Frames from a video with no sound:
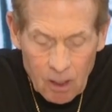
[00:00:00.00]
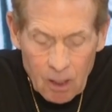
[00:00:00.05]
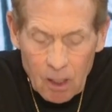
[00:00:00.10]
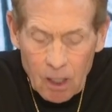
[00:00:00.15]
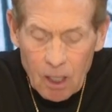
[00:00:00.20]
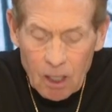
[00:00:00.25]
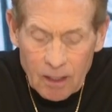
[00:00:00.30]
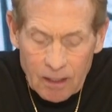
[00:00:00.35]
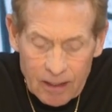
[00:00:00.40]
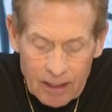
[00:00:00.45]

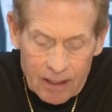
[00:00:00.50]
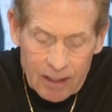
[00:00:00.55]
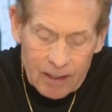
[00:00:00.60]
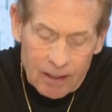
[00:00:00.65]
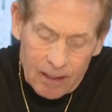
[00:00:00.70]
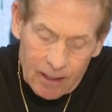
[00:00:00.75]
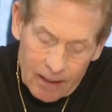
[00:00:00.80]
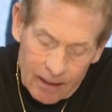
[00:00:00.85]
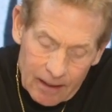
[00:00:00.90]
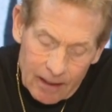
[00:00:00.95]
Again
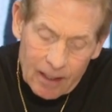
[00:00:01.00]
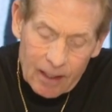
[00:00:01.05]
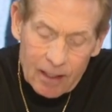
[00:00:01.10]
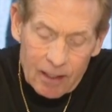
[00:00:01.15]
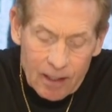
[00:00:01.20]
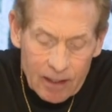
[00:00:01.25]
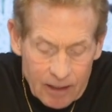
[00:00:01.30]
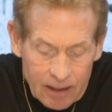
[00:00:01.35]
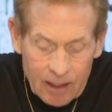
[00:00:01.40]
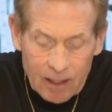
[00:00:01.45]
and again and
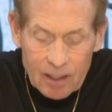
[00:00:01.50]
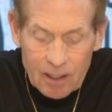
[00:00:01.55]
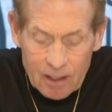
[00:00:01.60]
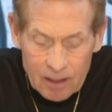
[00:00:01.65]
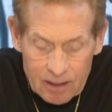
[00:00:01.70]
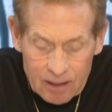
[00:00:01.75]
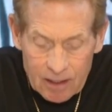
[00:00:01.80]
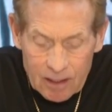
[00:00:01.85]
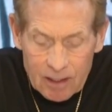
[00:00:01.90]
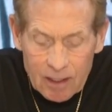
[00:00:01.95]
again and
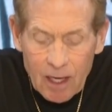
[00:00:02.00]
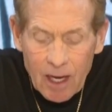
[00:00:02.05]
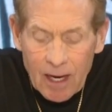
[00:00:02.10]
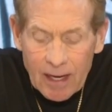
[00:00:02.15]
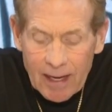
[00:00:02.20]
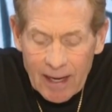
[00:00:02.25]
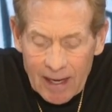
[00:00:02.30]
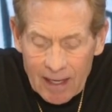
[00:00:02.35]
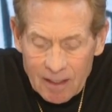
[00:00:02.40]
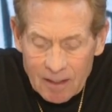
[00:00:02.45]
again, I
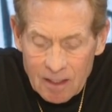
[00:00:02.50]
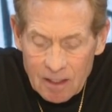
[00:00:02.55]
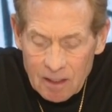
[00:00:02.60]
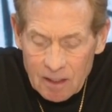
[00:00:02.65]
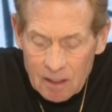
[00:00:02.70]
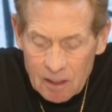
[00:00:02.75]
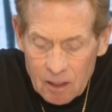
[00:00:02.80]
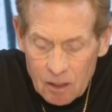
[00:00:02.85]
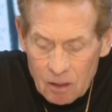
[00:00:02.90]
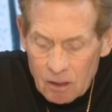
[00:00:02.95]
had to
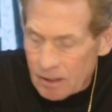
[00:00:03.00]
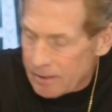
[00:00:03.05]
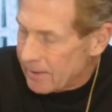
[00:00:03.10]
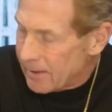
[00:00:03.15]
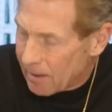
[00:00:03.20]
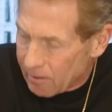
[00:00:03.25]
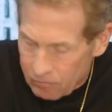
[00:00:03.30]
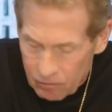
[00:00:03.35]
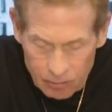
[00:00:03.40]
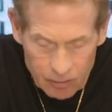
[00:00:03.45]
hear,
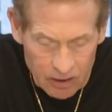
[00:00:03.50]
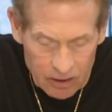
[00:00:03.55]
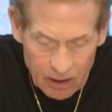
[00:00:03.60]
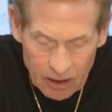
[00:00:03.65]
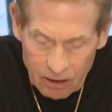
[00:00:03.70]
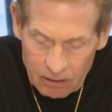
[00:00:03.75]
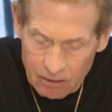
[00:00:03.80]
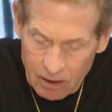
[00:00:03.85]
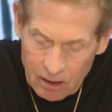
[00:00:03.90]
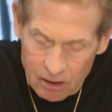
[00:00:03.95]
never been
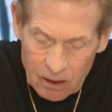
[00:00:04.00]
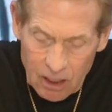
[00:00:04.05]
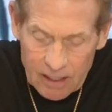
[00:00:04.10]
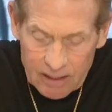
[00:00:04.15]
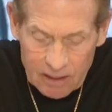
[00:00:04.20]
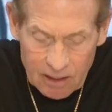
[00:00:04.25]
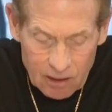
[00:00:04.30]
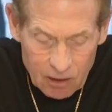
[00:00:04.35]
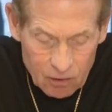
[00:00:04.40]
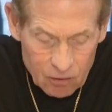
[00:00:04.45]
anything like
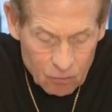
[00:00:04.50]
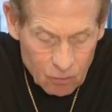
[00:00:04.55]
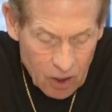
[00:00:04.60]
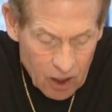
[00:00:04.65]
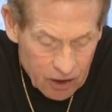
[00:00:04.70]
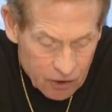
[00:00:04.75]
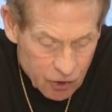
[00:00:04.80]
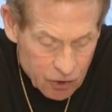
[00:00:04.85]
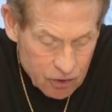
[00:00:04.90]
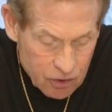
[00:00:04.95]
Aaron
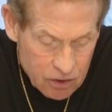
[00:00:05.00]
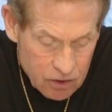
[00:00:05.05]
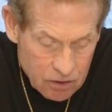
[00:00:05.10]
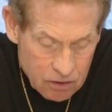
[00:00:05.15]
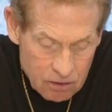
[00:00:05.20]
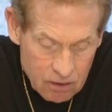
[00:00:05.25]
Rodgers.